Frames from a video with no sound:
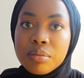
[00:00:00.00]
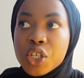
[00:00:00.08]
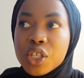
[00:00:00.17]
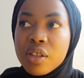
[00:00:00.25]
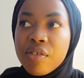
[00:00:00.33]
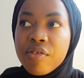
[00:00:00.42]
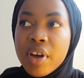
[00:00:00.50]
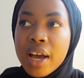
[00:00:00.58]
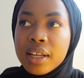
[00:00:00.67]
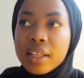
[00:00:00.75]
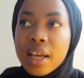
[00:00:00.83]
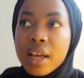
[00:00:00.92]
Just the
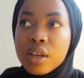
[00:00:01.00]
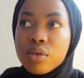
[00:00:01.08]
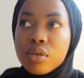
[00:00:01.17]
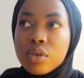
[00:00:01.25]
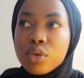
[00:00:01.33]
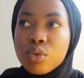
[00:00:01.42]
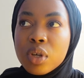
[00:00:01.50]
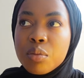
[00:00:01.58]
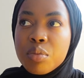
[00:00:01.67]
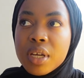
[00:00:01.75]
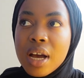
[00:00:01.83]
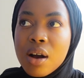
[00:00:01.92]
fact that you could
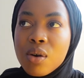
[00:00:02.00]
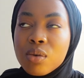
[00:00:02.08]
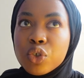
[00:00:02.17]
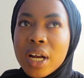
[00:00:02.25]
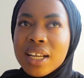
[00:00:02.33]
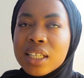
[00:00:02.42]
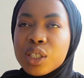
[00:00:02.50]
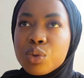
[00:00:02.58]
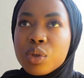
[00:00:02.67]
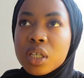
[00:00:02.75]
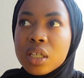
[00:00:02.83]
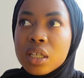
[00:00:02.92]
be out trying to do
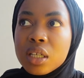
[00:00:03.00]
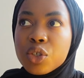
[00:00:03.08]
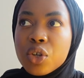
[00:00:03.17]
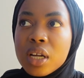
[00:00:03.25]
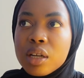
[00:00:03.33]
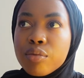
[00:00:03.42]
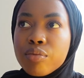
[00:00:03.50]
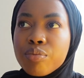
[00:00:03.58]
good, trying to